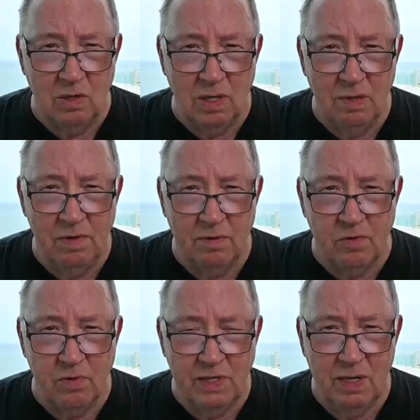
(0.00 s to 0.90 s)
I lived there
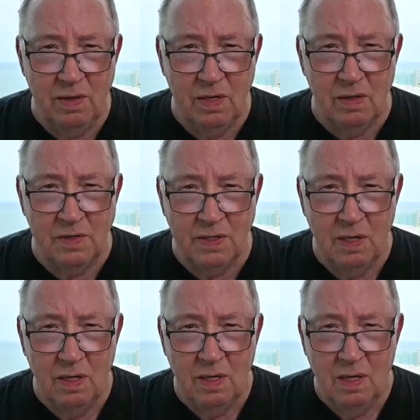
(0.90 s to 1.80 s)
for 10 years
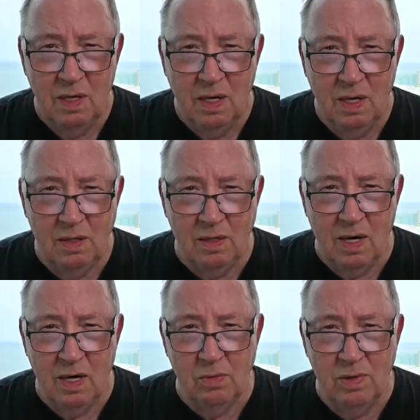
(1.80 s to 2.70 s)
and the
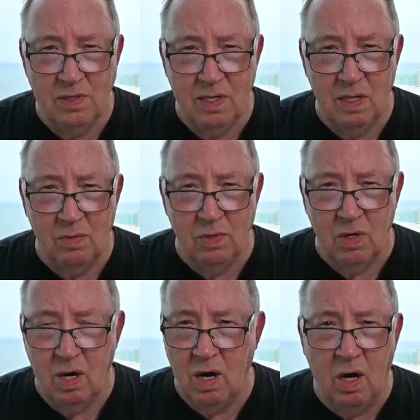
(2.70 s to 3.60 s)
highways there were
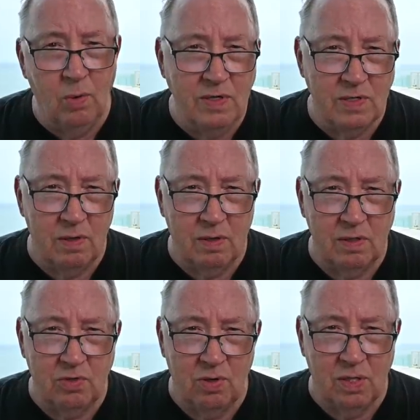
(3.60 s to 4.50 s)
always under
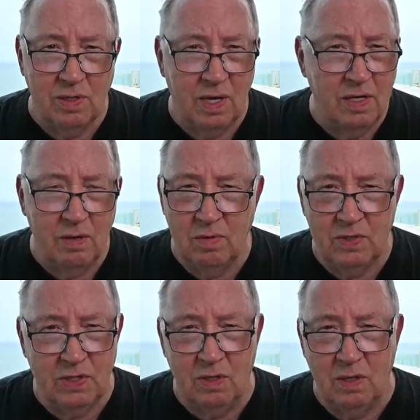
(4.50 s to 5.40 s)
construction. I never
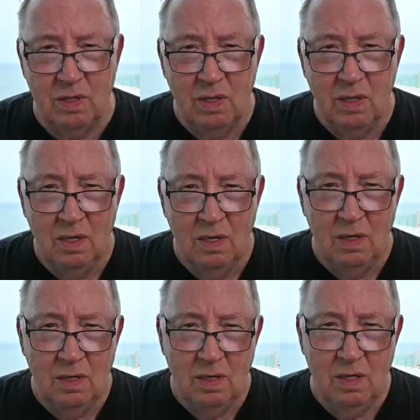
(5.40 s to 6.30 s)
saw it
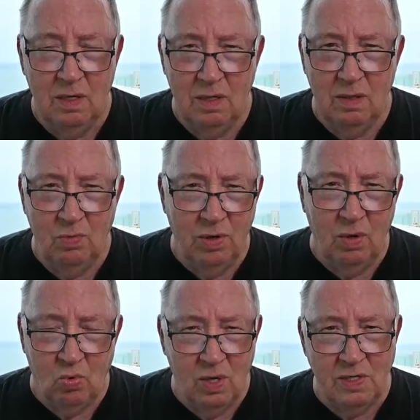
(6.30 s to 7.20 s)
when it
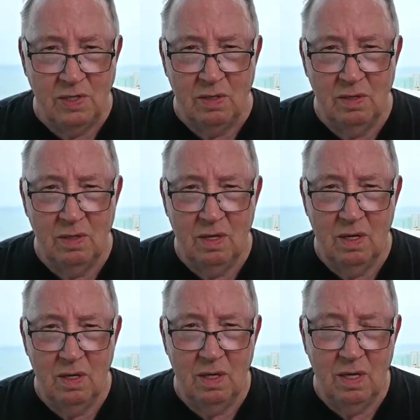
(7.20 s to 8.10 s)
wasn't.
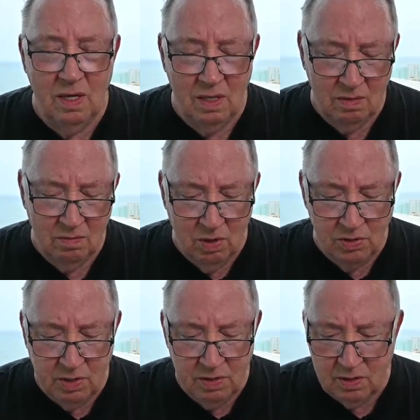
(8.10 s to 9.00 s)
And
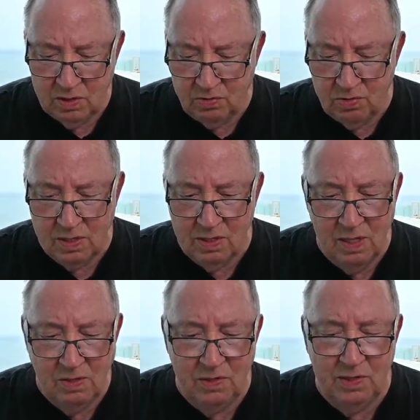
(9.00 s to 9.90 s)
most of the construction
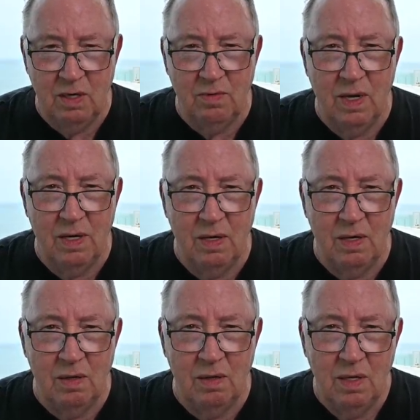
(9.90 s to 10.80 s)
that you see around
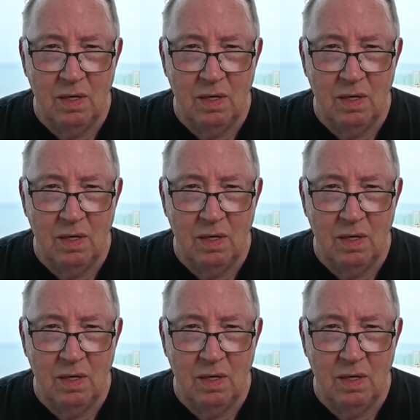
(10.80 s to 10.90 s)
here